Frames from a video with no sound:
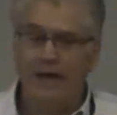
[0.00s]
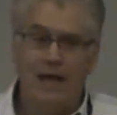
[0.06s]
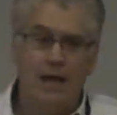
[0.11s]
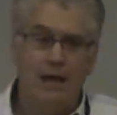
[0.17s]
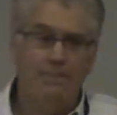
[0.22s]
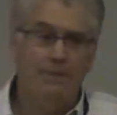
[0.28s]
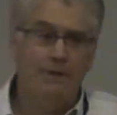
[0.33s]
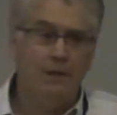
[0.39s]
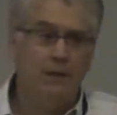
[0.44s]
per
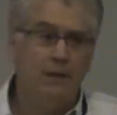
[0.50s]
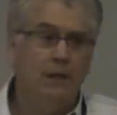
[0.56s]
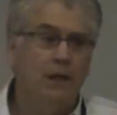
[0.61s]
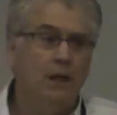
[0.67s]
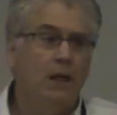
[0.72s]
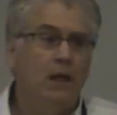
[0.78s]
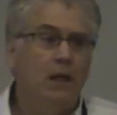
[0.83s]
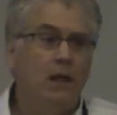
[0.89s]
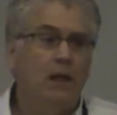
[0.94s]

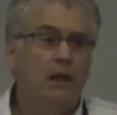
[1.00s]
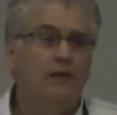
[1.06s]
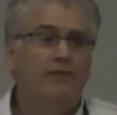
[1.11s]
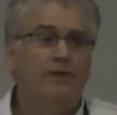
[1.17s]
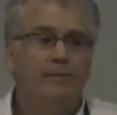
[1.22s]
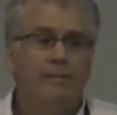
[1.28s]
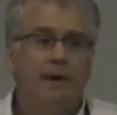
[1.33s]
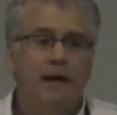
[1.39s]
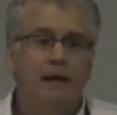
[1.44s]
capita
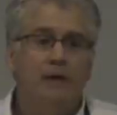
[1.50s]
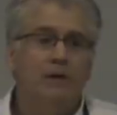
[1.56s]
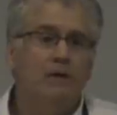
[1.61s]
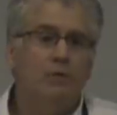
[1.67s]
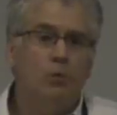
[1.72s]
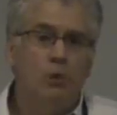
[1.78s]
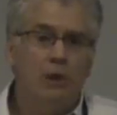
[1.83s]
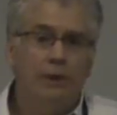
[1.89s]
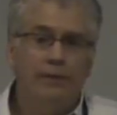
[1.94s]
of
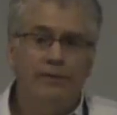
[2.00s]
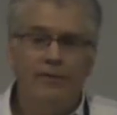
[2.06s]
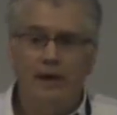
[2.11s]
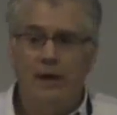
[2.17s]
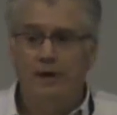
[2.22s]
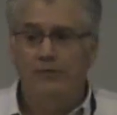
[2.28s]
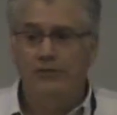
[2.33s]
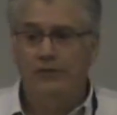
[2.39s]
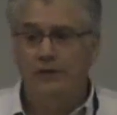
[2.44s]
about
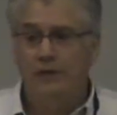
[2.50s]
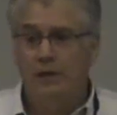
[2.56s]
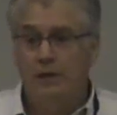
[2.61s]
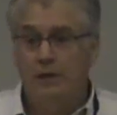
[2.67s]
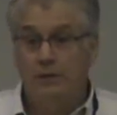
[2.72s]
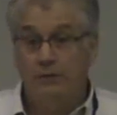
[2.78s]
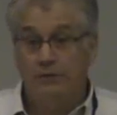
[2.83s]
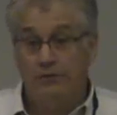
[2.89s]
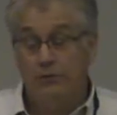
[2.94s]

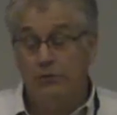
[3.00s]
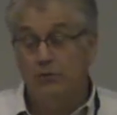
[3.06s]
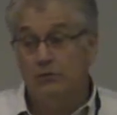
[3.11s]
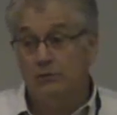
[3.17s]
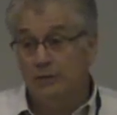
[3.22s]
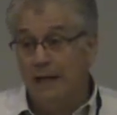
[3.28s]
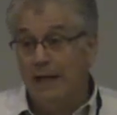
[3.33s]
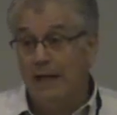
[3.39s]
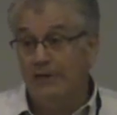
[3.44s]
$1,000
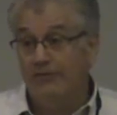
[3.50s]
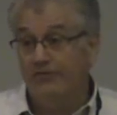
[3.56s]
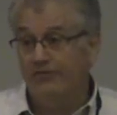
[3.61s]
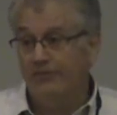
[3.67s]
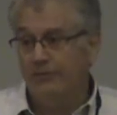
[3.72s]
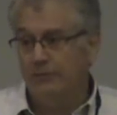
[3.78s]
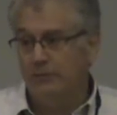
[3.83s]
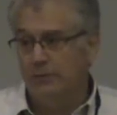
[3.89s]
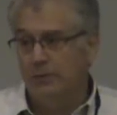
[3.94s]
or
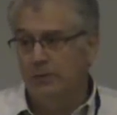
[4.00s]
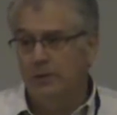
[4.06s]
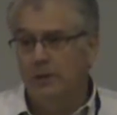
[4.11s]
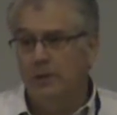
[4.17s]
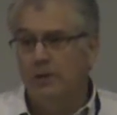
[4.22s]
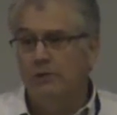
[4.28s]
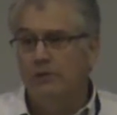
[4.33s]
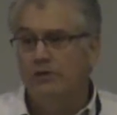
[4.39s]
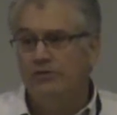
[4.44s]
less,
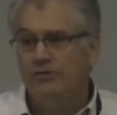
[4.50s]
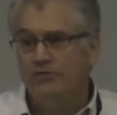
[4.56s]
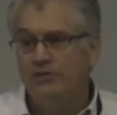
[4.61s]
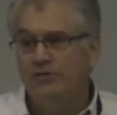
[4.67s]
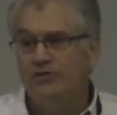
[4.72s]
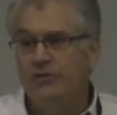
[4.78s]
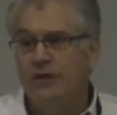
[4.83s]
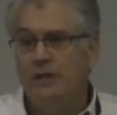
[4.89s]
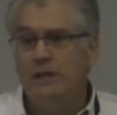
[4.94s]
which is
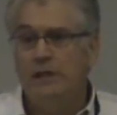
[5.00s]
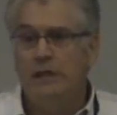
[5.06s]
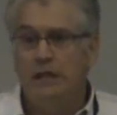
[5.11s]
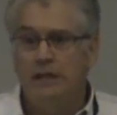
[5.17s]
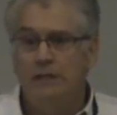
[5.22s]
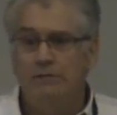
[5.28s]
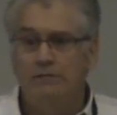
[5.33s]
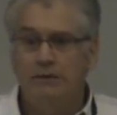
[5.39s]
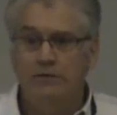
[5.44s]
to say
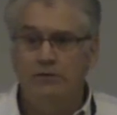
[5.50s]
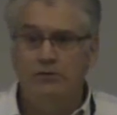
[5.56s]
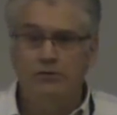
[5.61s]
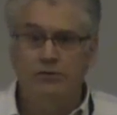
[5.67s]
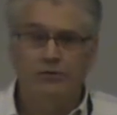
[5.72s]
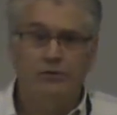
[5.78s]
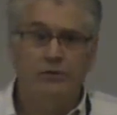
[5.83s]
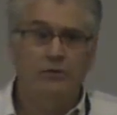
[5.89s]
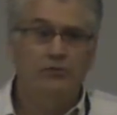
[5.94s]
that
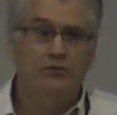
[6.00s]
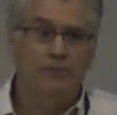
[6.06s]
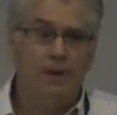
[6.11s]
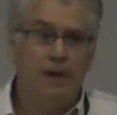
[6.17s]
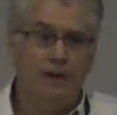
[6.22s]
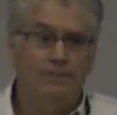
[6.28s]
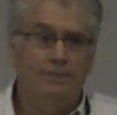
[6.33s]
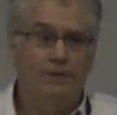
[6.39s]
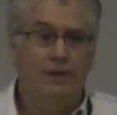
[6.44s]
individuals in those
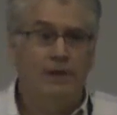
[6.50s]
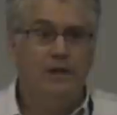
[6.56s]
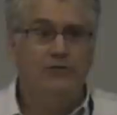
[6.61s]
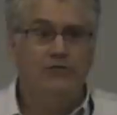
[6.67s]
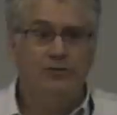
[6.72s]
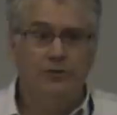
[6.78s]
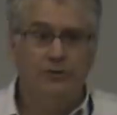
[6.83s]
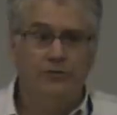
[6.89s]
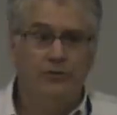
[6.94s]

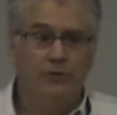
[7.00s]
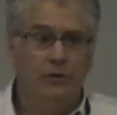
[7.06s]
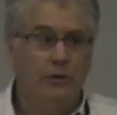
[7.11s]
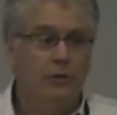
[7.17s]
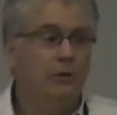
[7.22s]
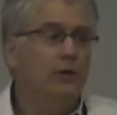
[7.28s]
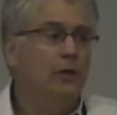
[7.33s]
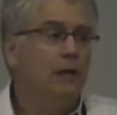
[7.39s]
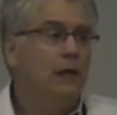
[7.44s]
populations
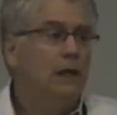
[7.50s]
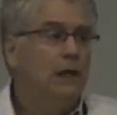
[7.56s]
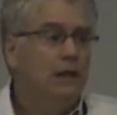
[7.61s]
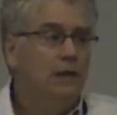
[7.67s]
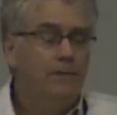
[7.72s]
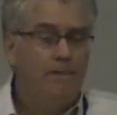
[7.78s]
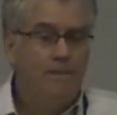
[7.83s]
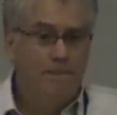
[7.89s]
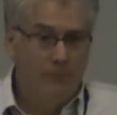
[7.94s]
are
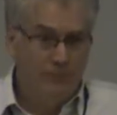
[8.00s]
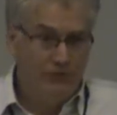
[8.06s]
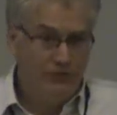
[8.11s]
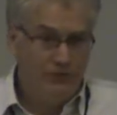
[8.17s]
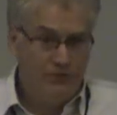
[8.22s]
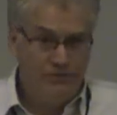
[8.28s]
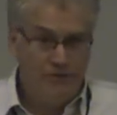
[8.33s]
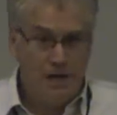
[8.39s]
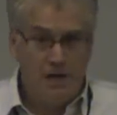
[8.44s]

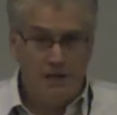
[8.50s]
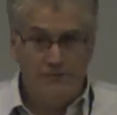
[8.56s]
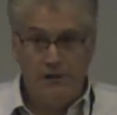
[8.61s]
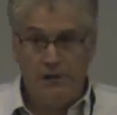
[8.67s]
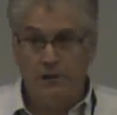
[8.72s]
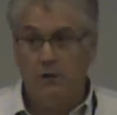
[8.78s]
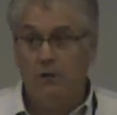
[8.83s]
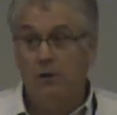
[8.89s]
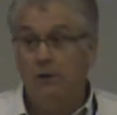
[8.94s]

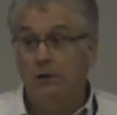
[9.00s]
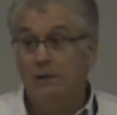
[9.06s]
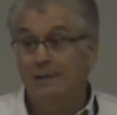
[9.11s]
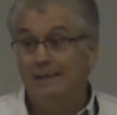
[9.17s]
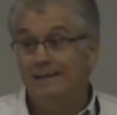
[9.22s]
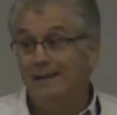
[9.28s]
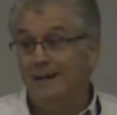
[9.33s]
surviving on